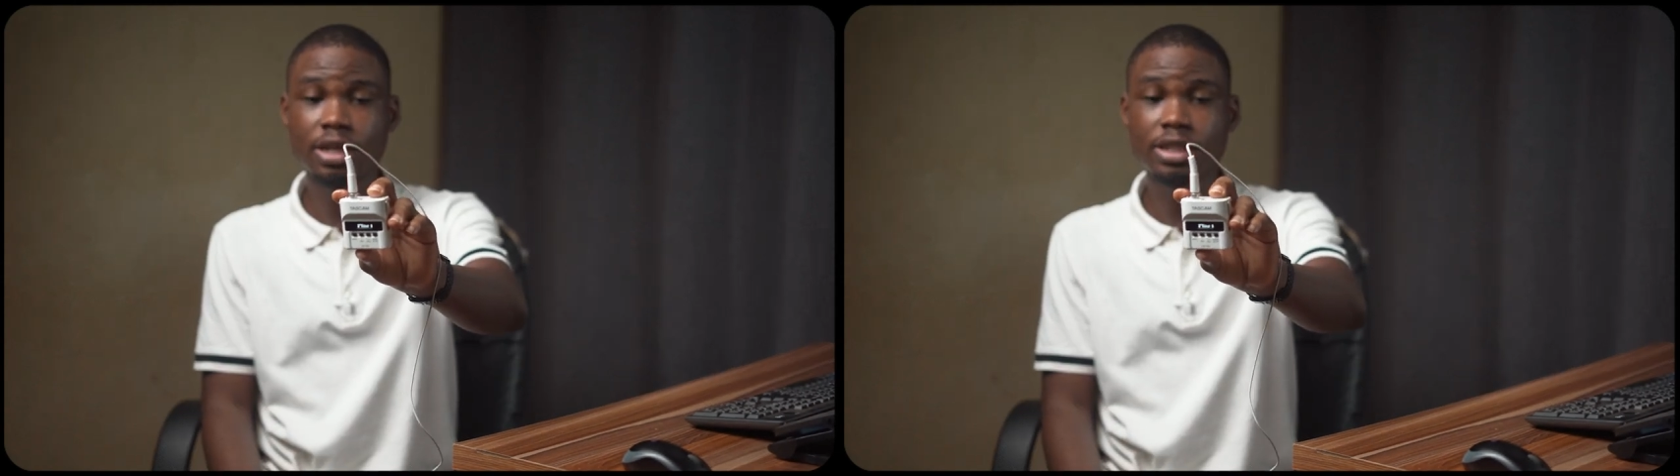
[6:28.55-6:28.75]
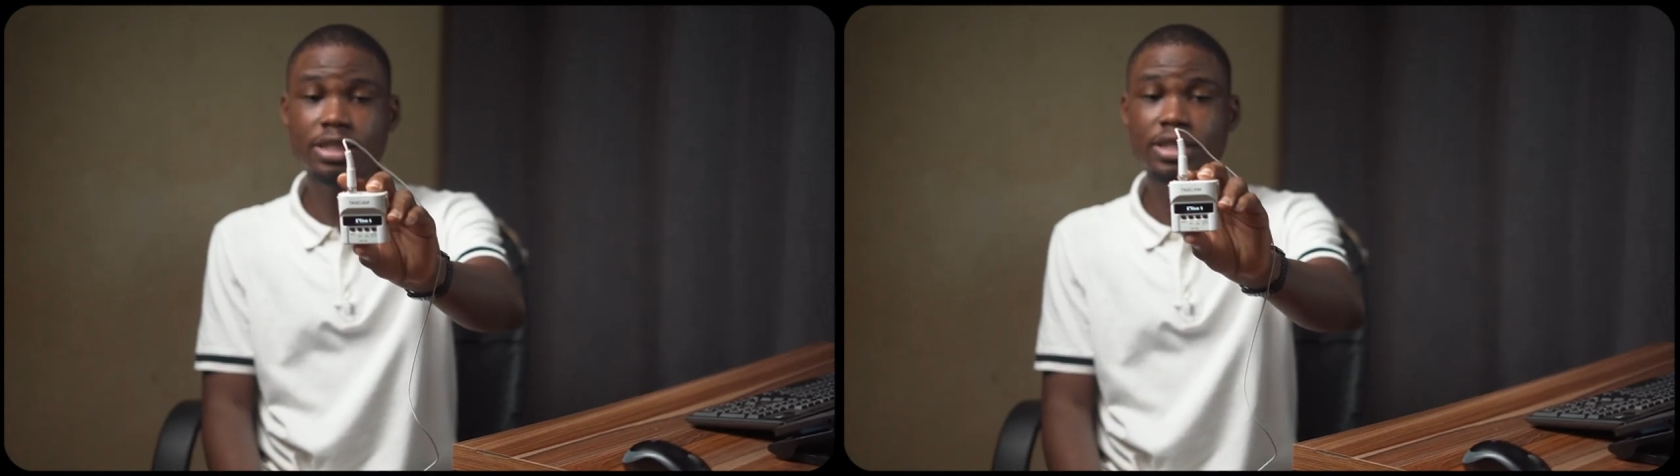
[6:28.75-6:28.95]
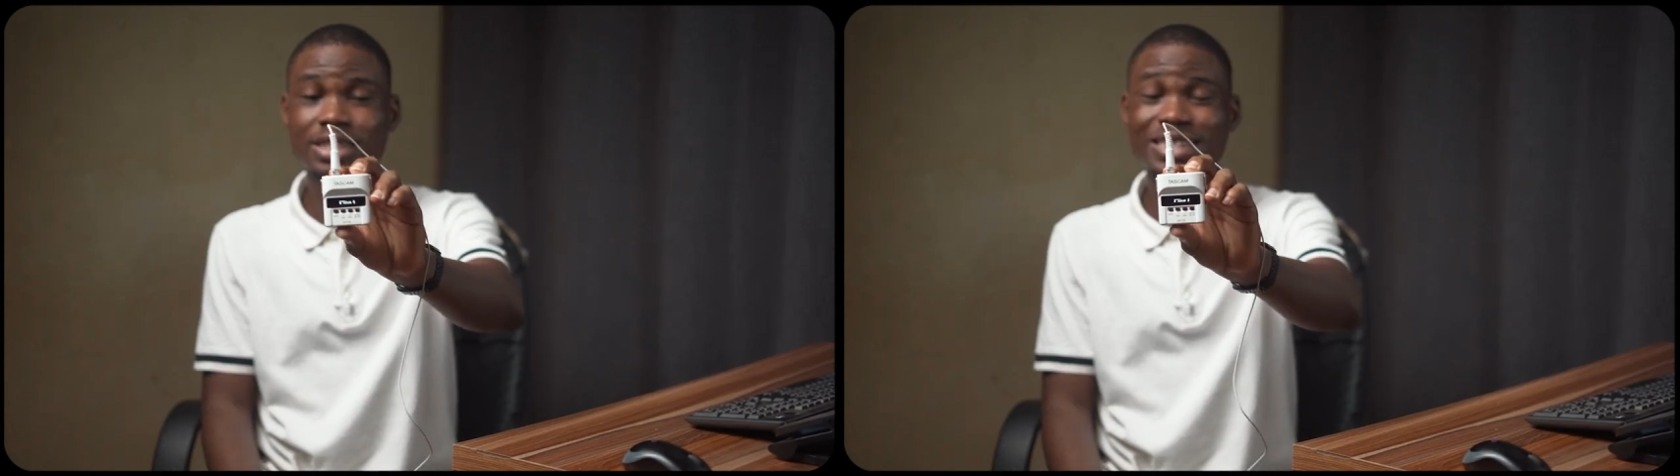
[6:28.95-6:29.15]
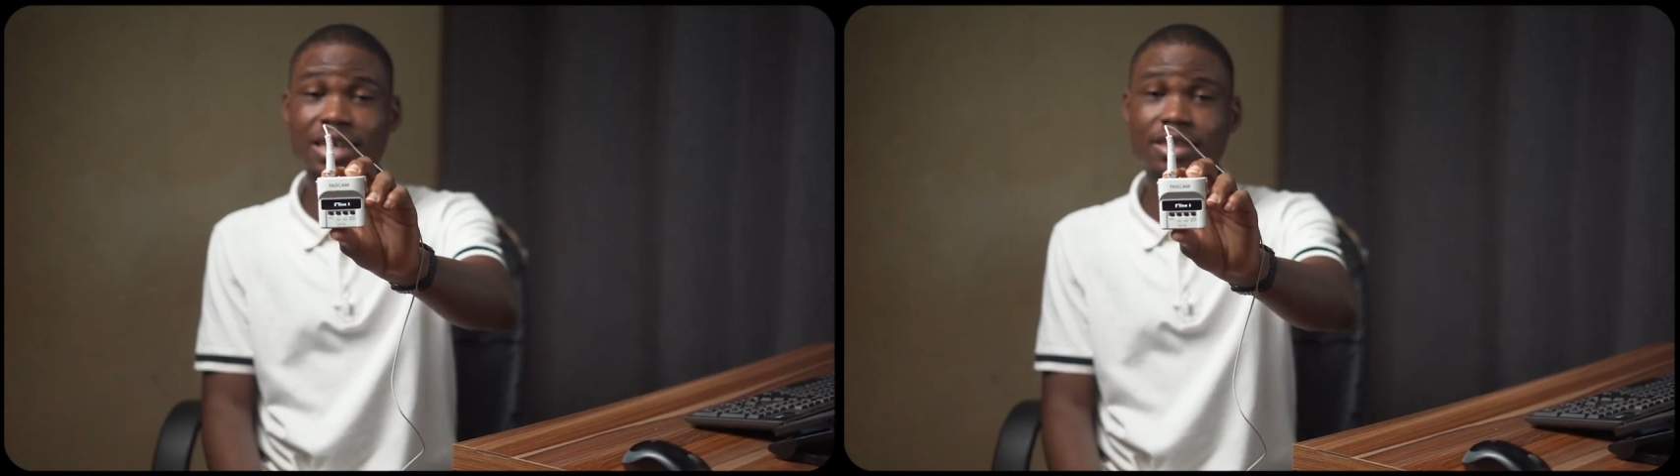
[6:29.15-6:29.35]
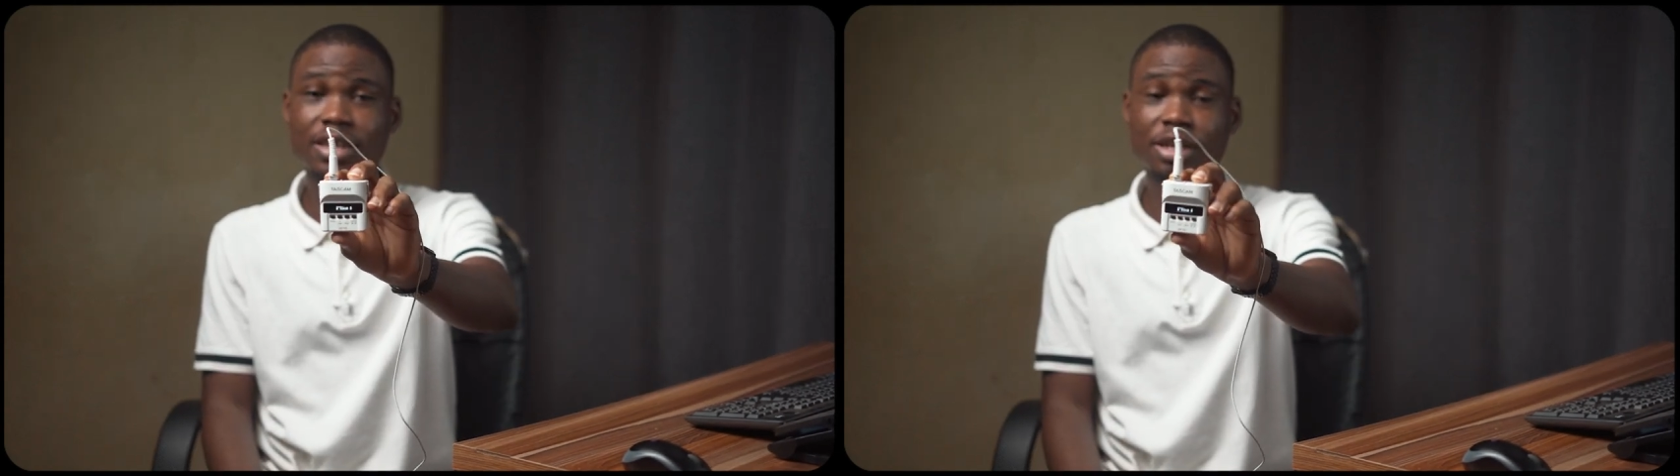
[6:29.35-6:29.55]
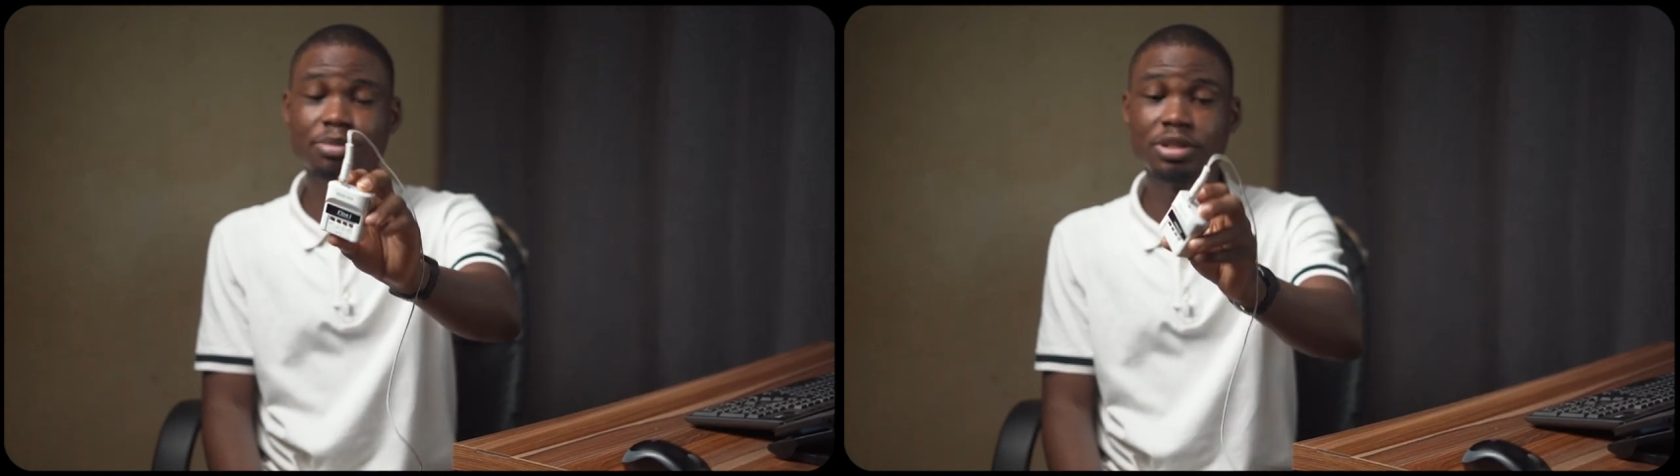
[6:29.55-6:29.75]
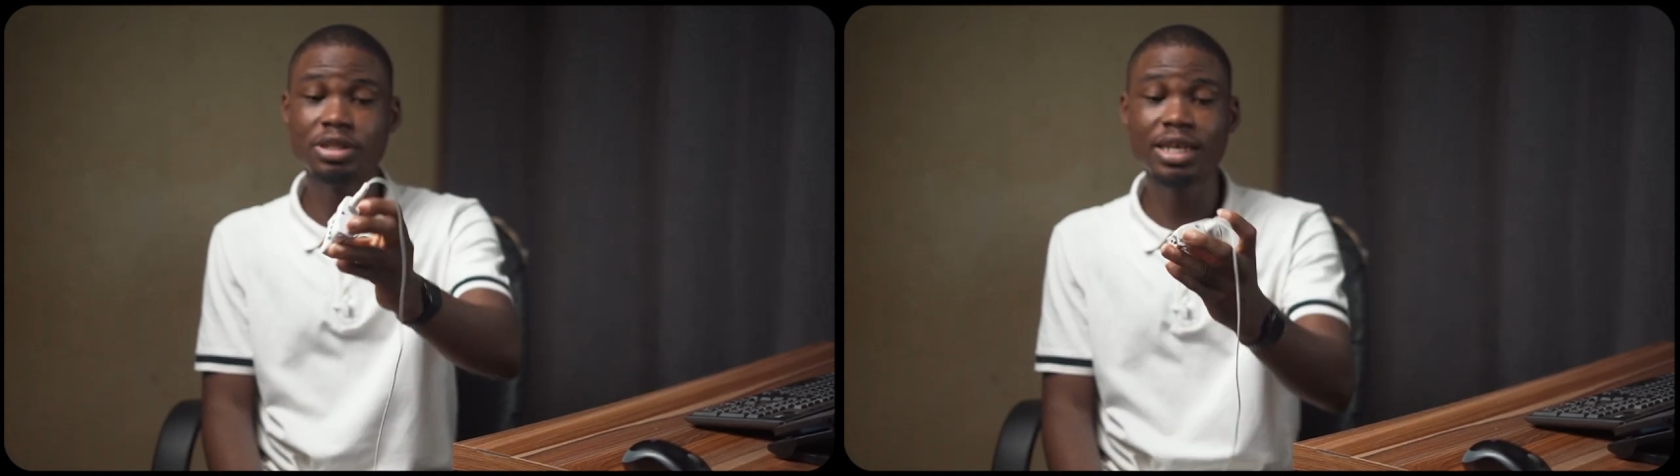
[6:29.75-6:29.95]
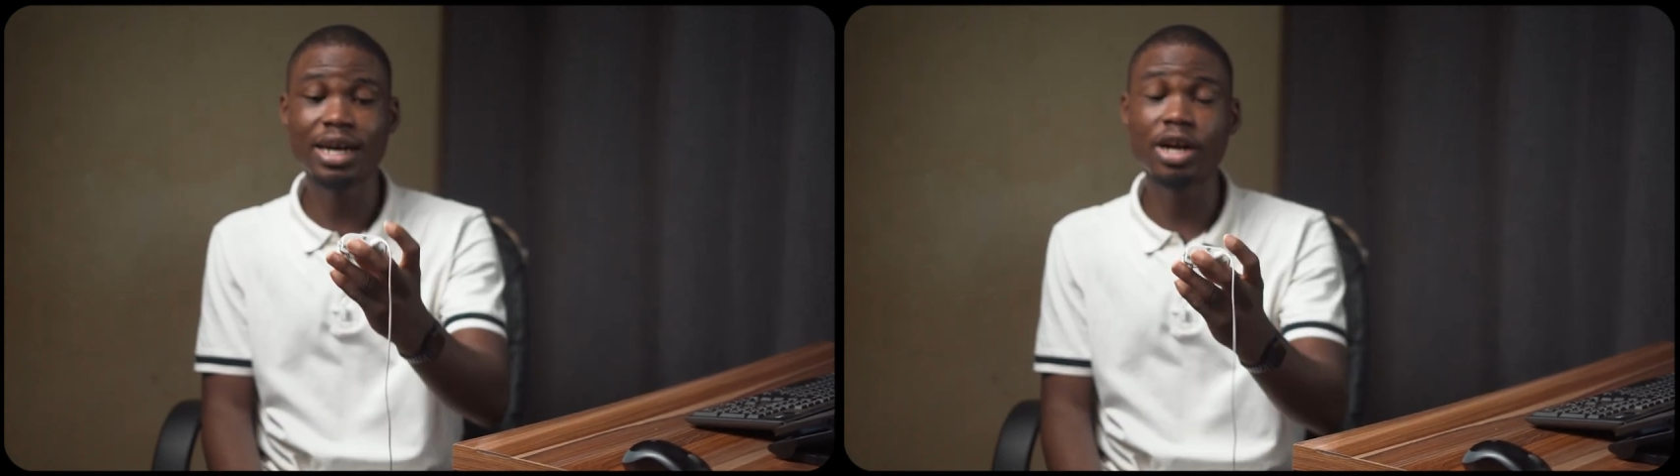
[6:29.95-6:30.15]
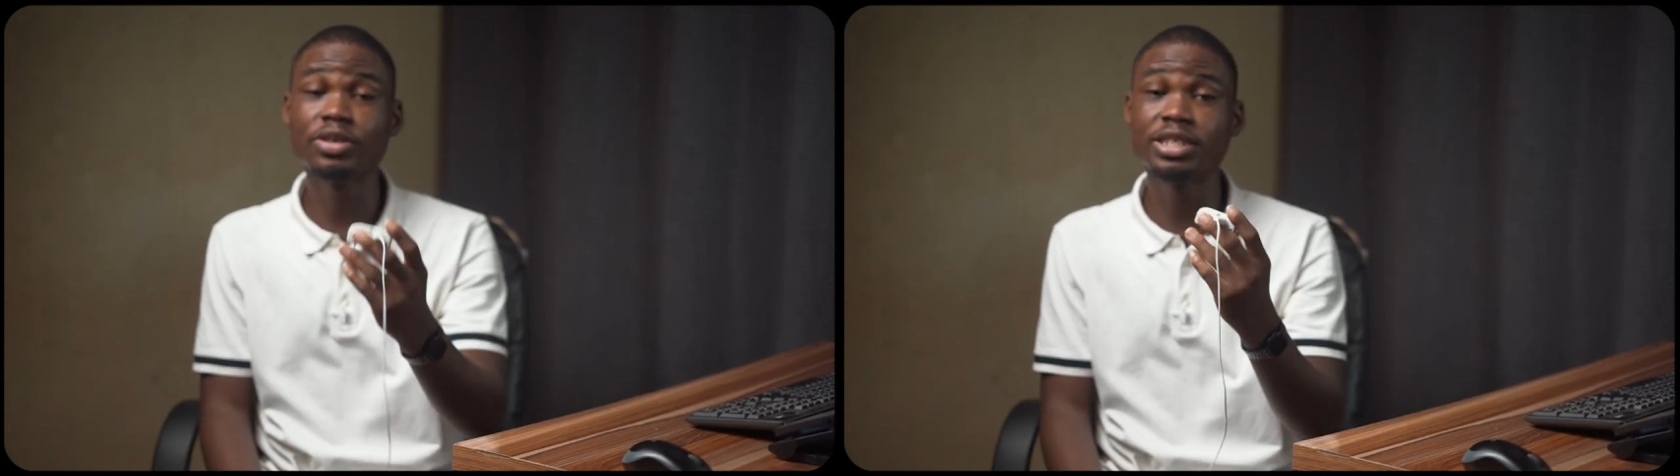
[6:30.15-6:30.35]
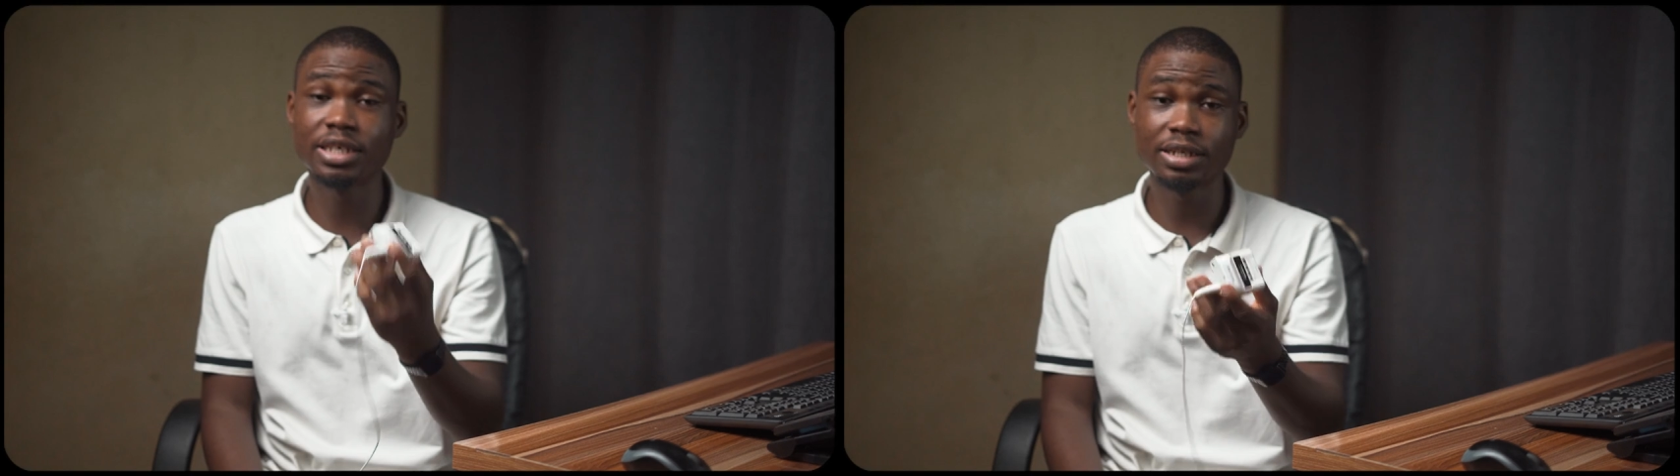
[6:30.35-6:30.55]
This is the Tascam
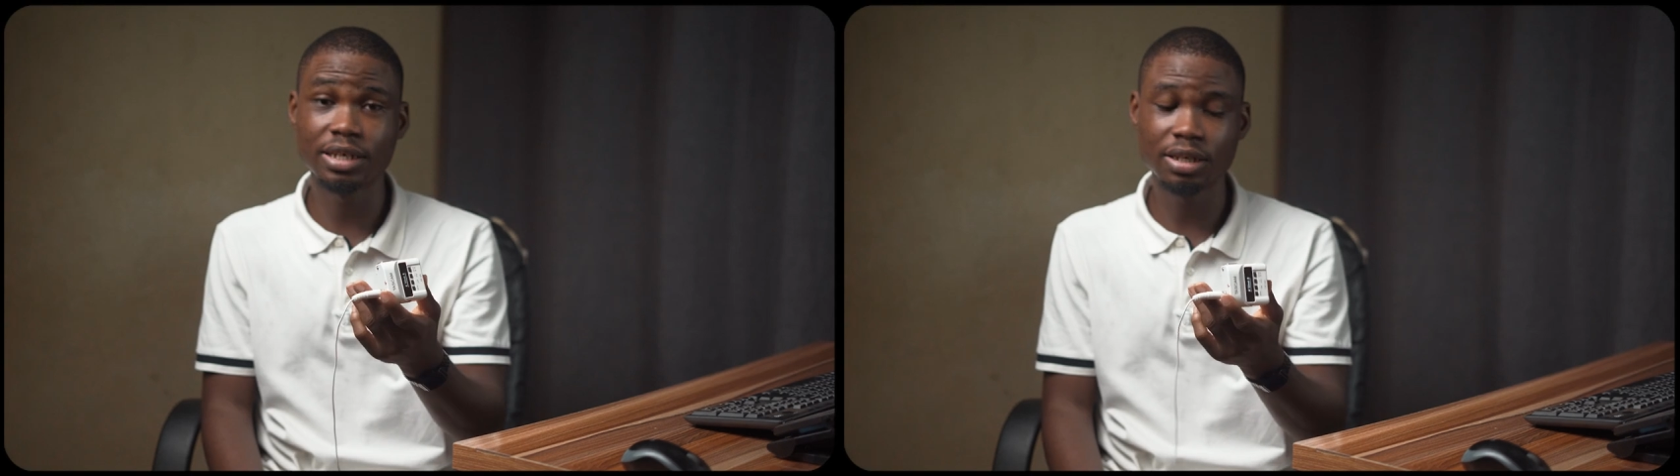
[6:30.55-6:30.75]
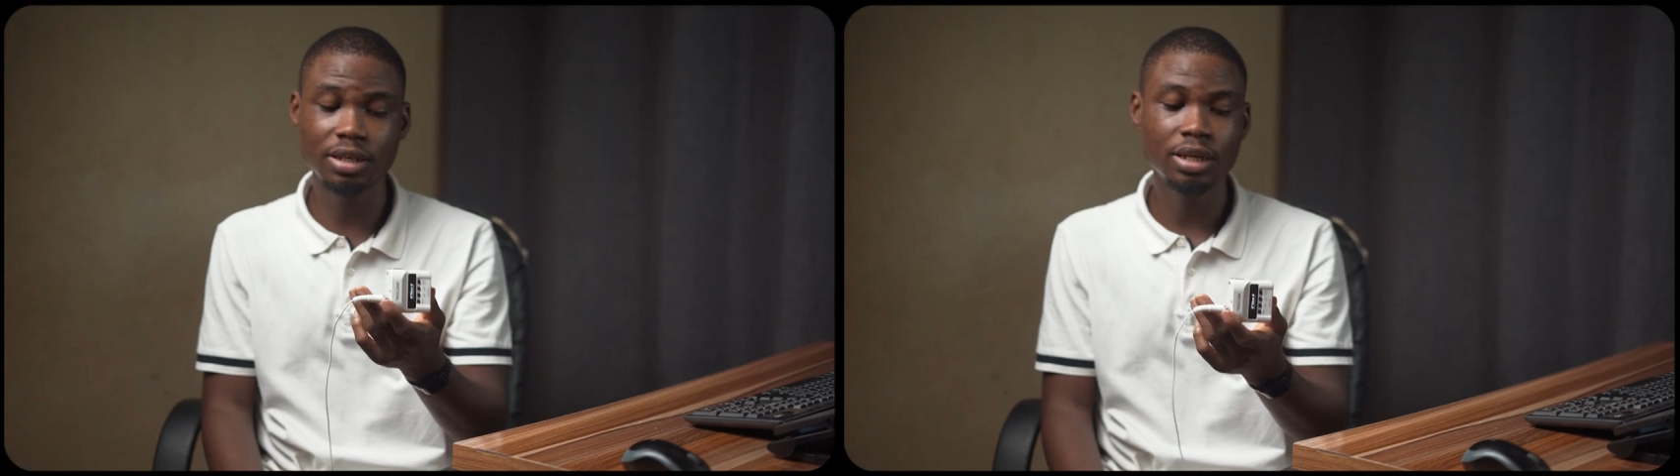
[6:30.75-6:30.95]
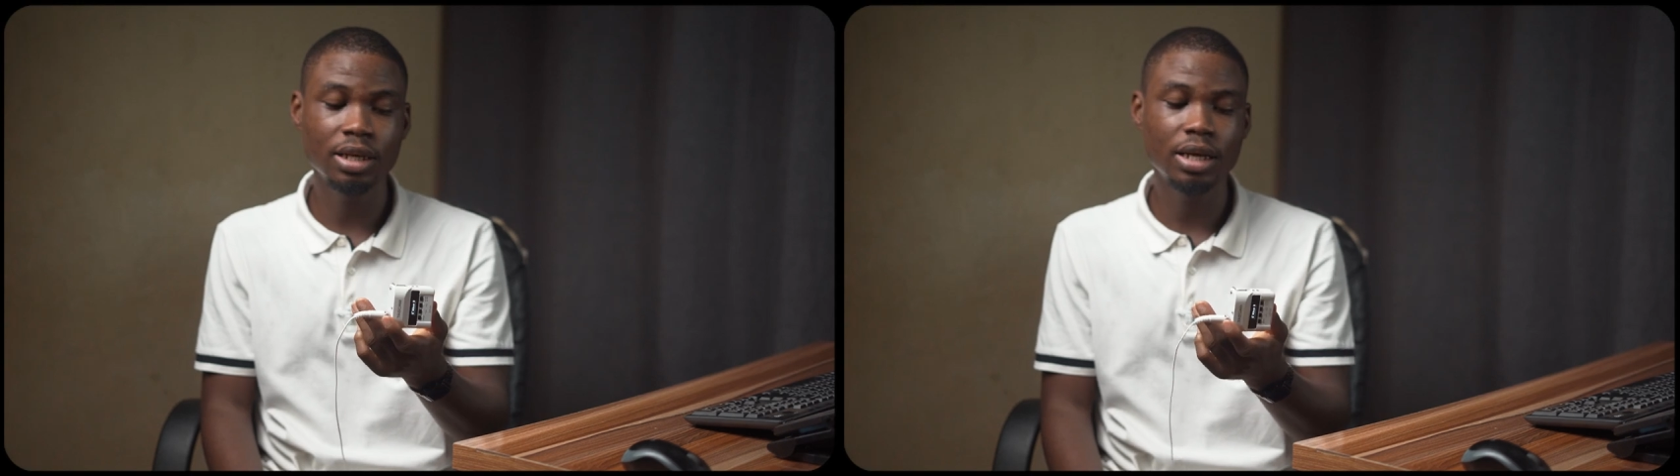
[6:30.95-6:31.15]
DR-10L.